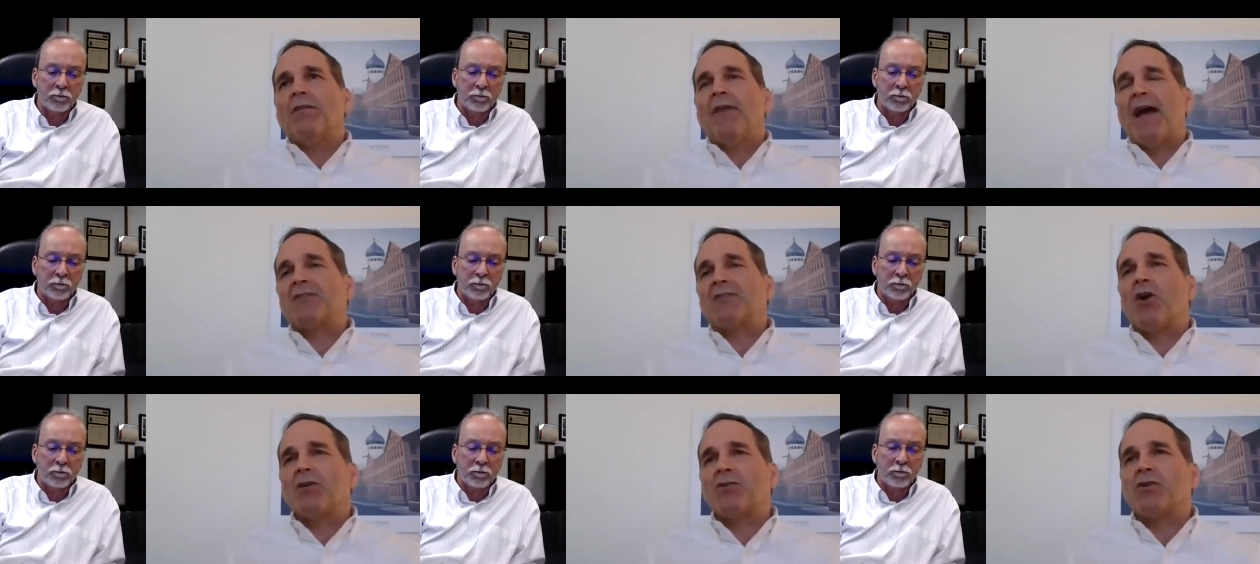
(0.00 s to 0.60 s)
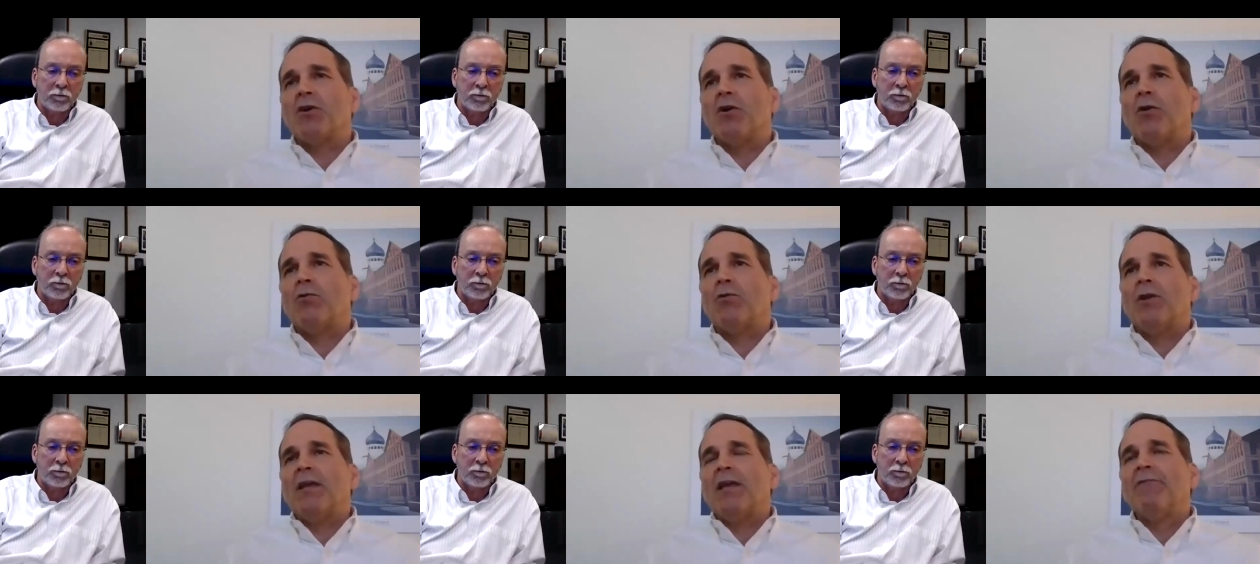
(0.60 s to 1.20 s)
Speaker 1: that's
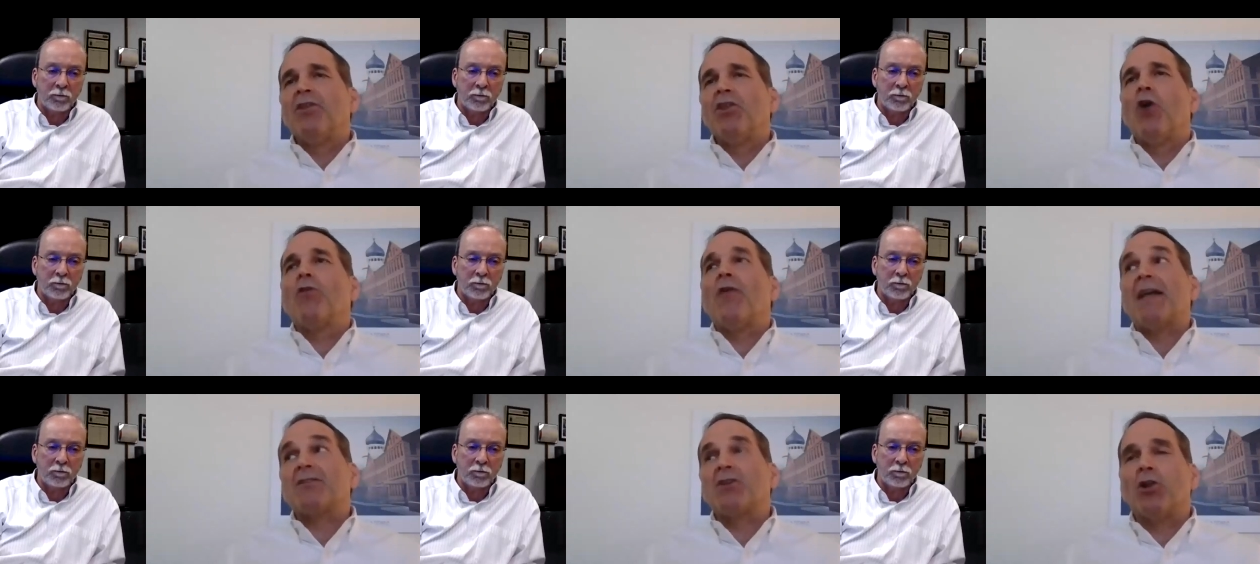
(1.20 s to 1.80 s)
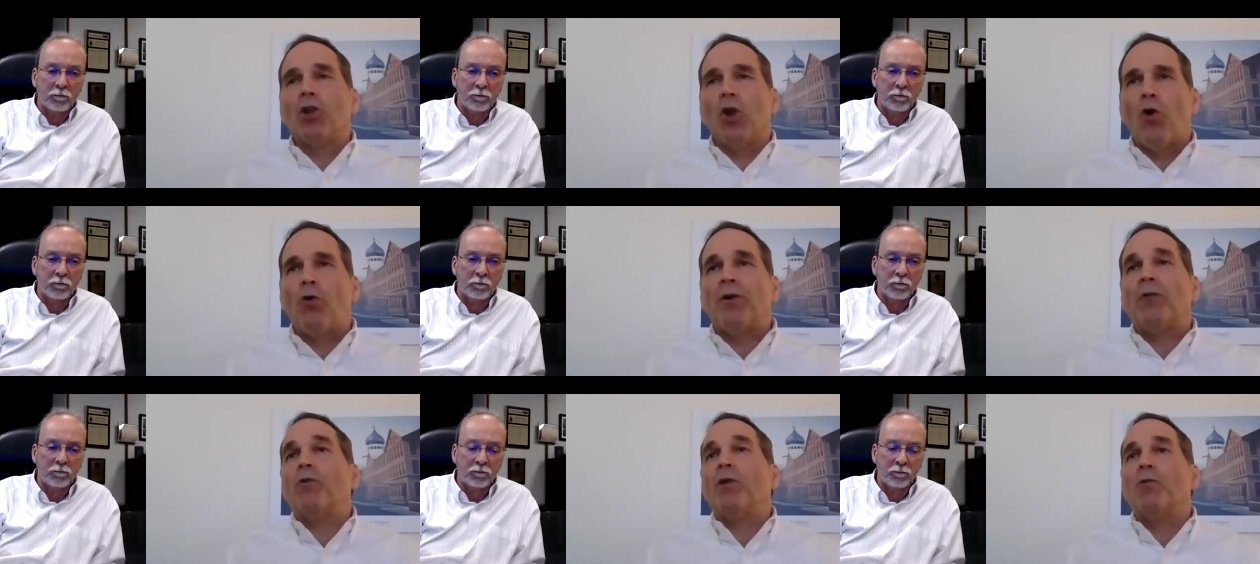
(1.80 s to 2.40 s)
also, even though that's a
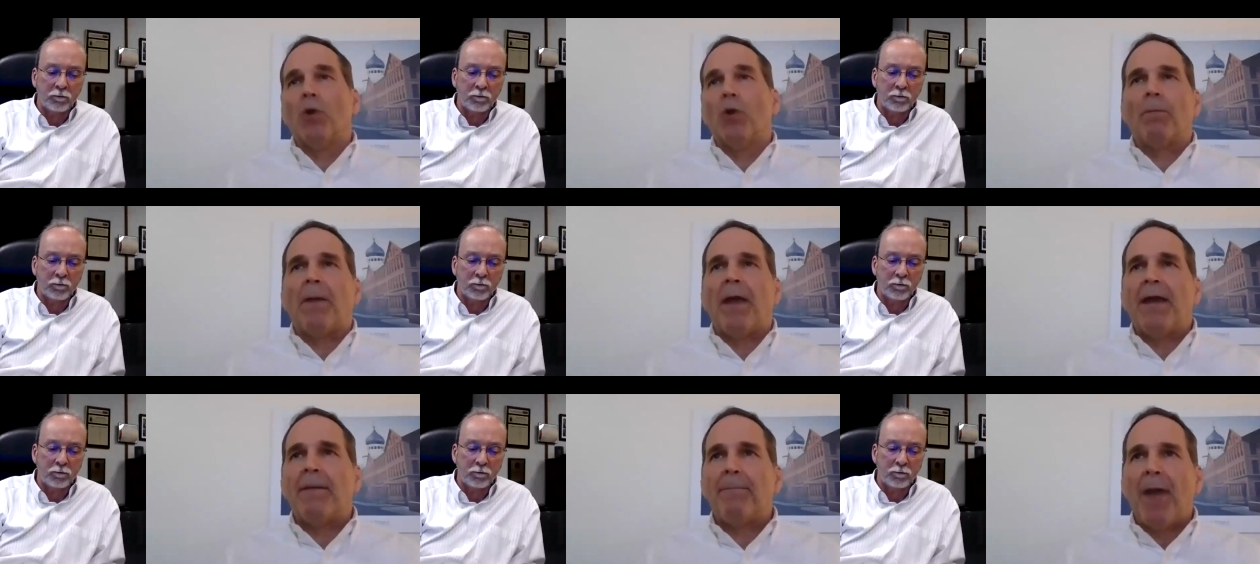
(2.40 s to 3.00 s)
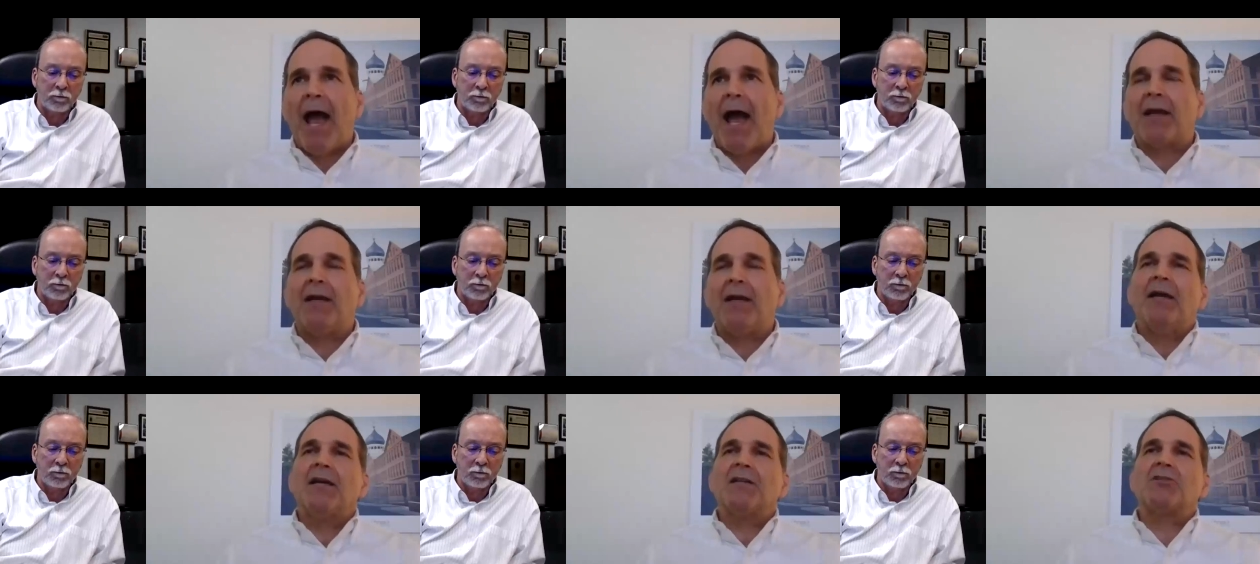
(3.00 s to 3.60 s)
loan and we will pay it back,
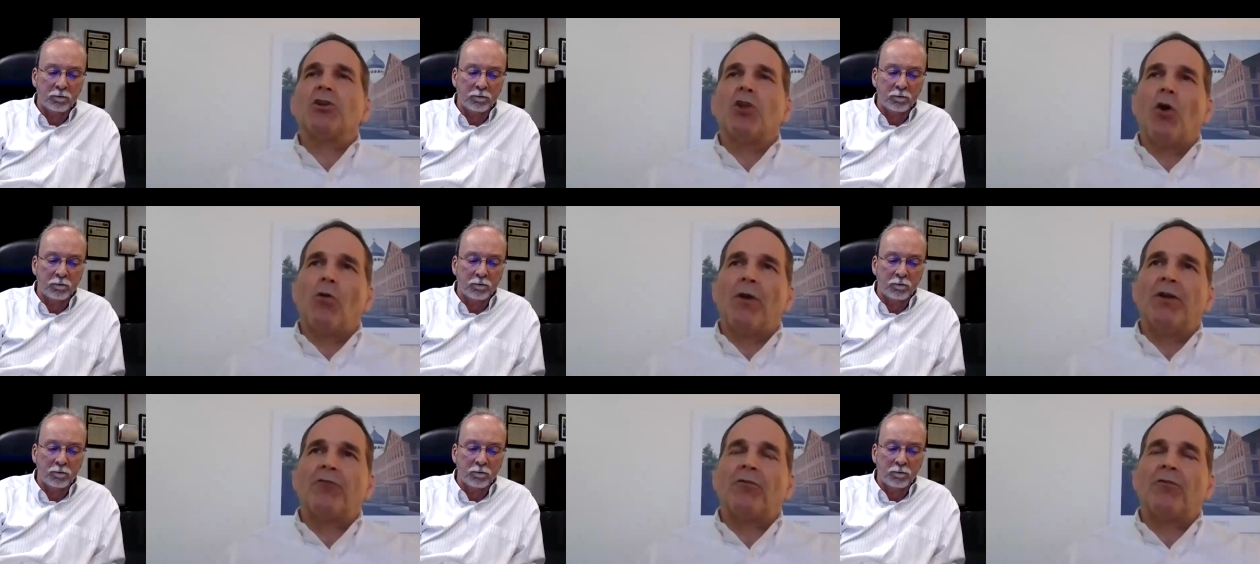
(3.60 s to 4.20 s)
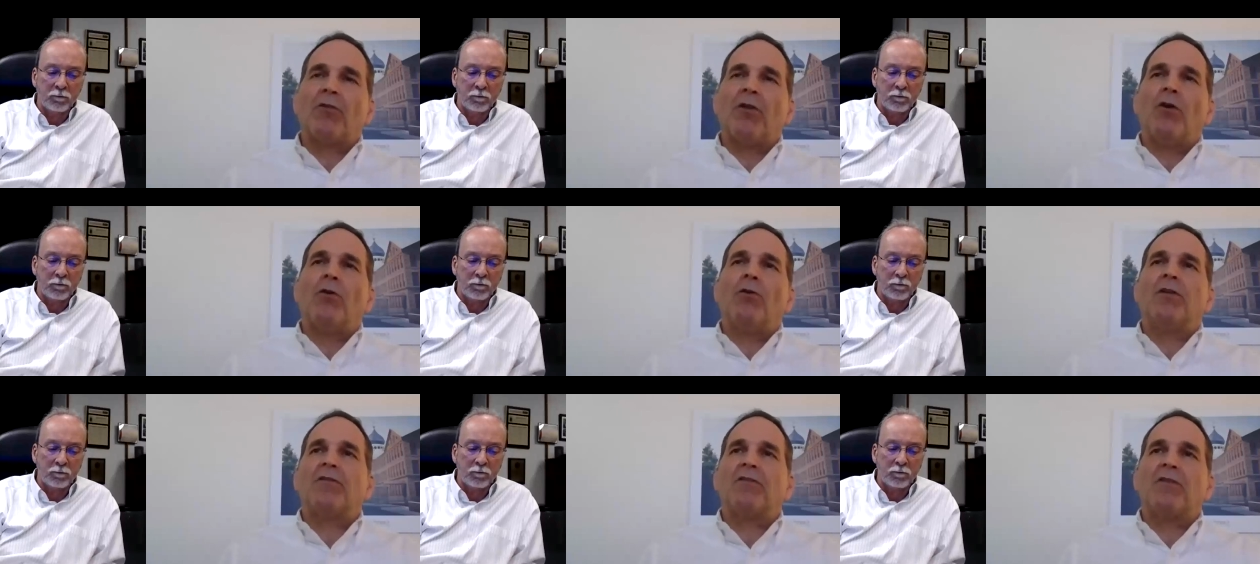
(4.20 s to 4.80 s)
it's a low interest
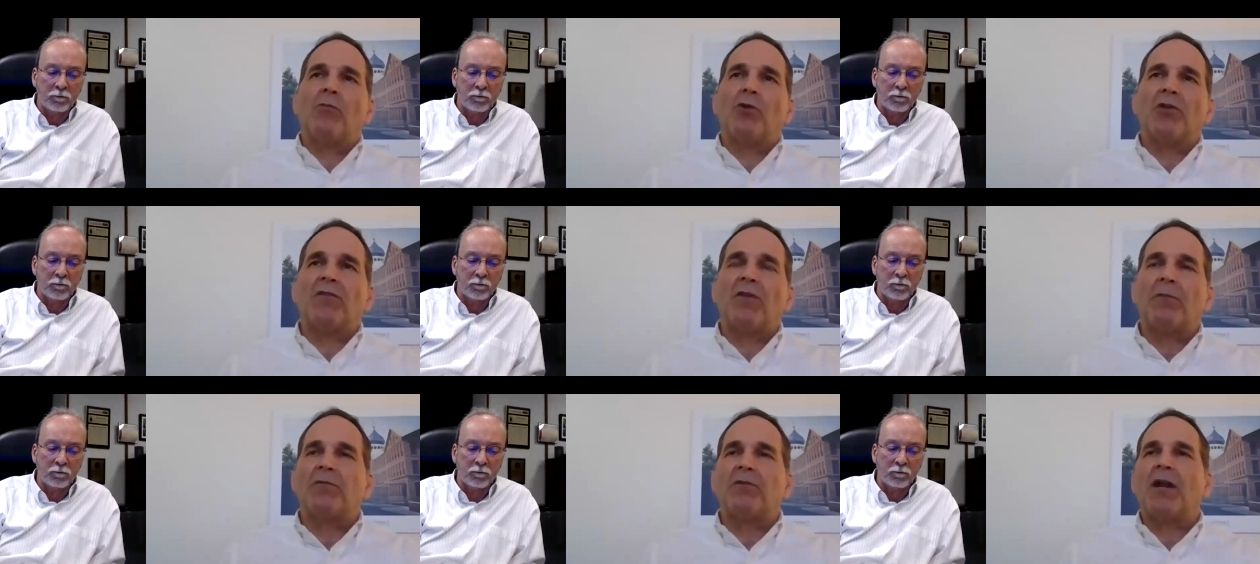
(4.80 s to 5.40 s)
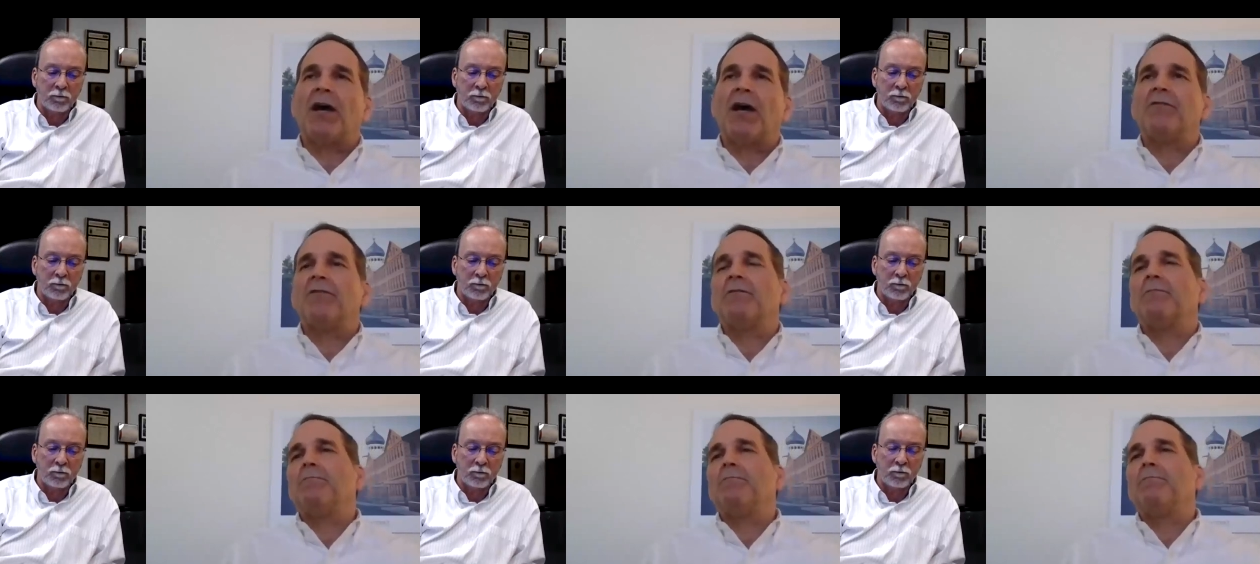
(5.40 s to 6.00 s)
loan. It's somewhat subsidized.